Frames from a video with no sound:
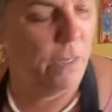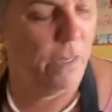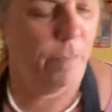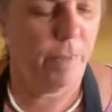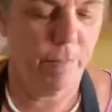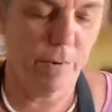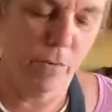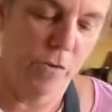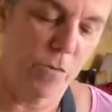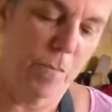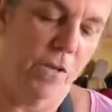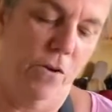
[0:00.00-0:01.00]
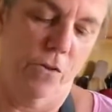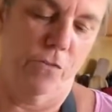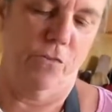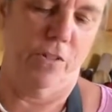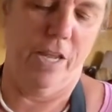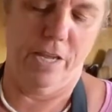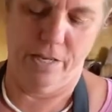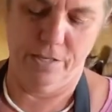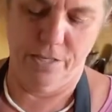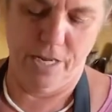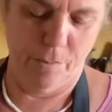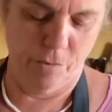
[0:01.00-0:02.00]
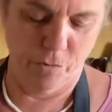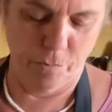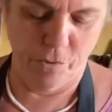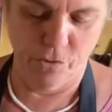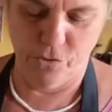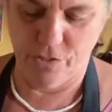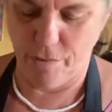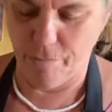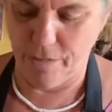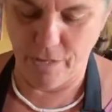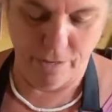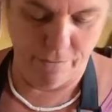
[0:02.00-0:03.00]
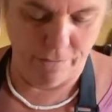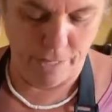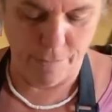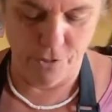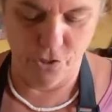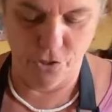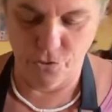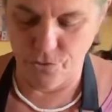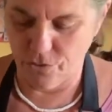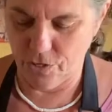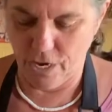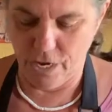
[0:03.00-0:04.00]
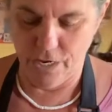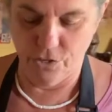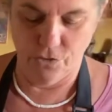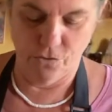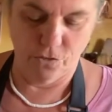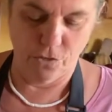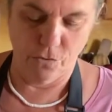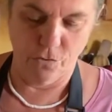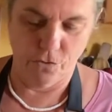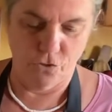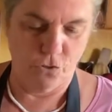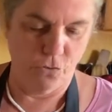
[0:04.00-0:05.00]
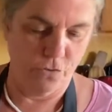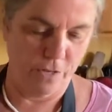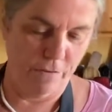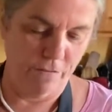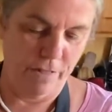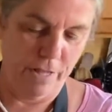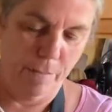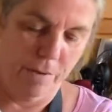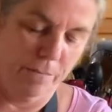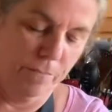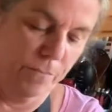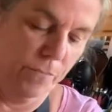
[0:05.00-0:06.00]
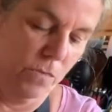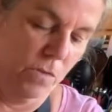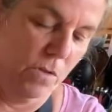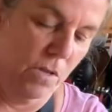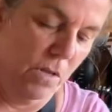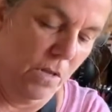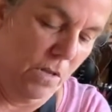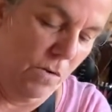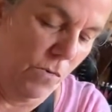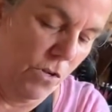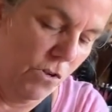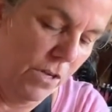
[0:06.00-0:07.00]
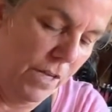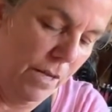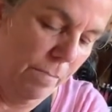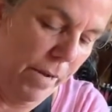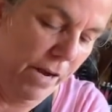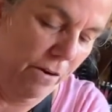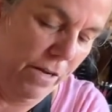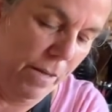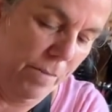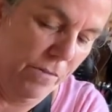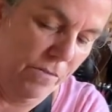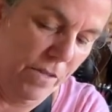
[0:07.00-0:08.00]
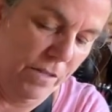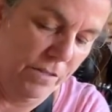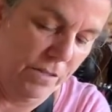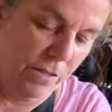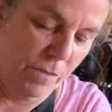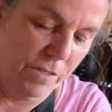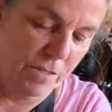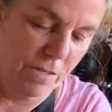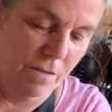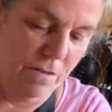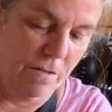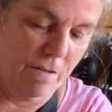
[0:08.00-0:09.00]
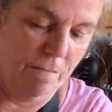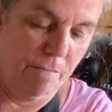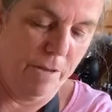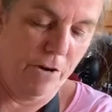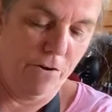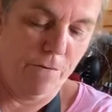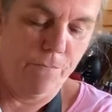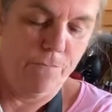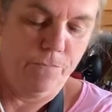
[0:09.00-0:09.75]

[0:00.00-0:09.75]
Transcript: I believe my recipe calls for like a tablespoon or something of lemon juice. I just use the juice of a lemon. When you can get Meyer lemons, that's always better.